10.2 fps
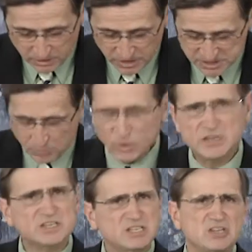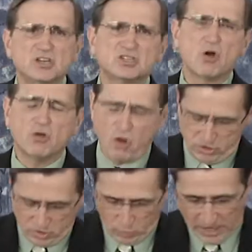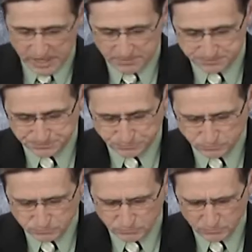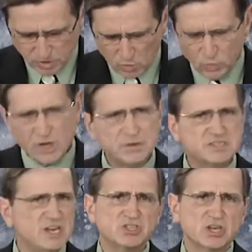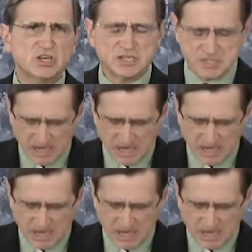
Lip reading: Listen, when decisions don't go your way, when a position doesn't